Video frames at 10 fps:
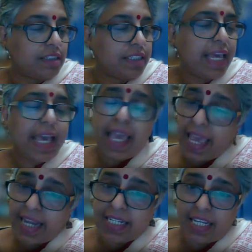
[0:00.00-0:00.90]
They
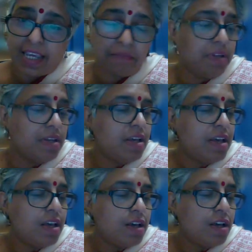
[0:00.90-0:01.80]
hate him,
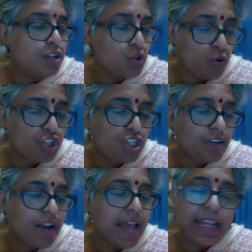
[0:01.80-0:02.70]

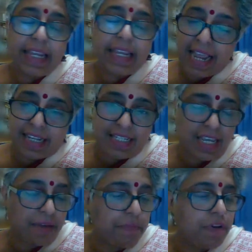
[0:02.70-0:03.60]
torture and neglect
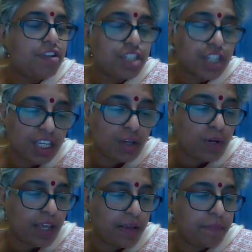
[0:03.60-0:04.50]
him, ridicule
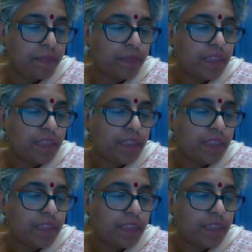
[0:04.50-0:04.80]
him.